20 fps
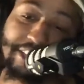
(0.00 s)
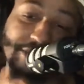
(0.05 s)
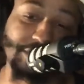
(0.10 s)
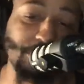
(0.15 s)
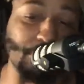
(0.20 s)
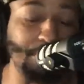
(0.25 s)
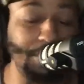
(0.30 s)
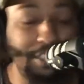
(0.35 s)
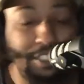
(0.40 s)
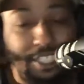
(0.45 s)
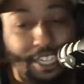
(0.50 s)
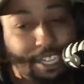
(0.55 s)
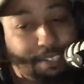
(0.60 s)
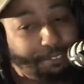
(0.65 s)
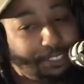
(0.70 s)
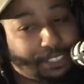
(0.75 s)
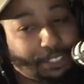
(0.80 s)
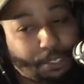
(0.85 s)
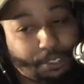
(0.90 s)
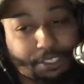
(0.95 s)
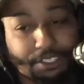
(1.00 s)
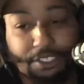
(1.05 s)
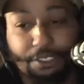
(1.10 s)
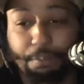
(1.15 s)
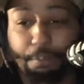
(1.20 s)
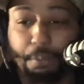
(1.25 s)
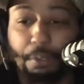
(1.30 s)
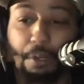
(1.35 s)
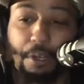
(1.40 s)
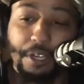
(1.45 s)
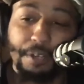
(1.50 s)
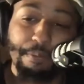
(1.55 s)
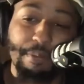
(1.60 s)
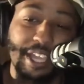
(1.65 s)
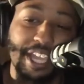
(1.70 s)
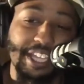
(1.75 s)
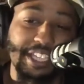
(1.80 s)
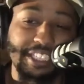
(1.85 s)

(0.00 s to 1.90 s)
Show the love, show the support, man.